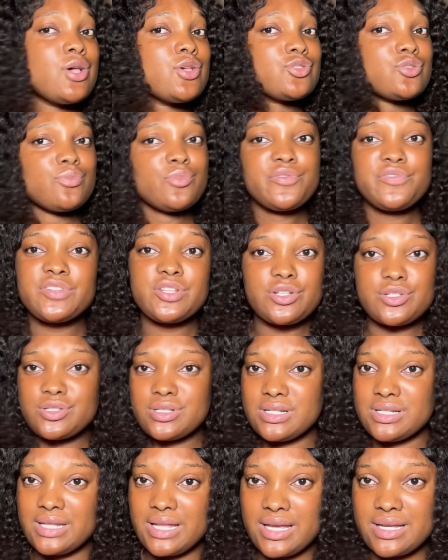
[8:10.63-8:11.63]
So moving on to
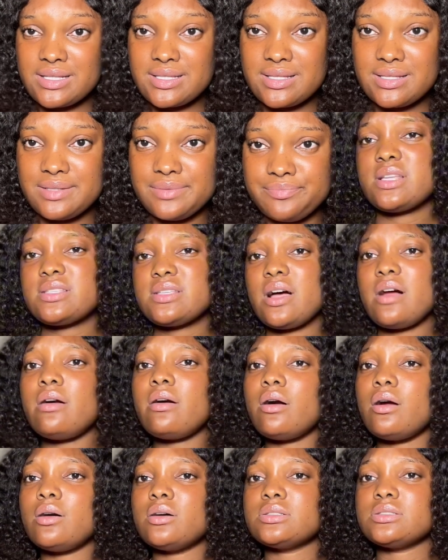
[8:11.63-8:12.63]
the next. Later
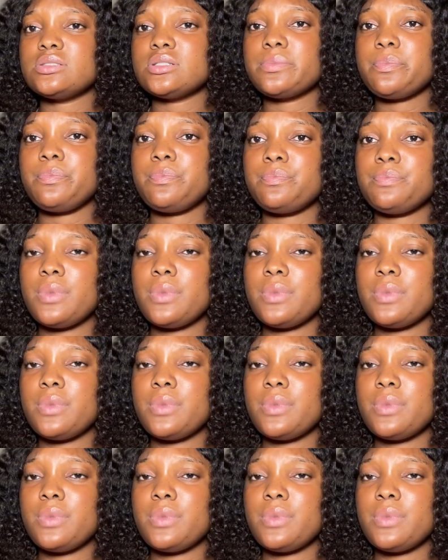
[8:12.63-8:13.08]
on, the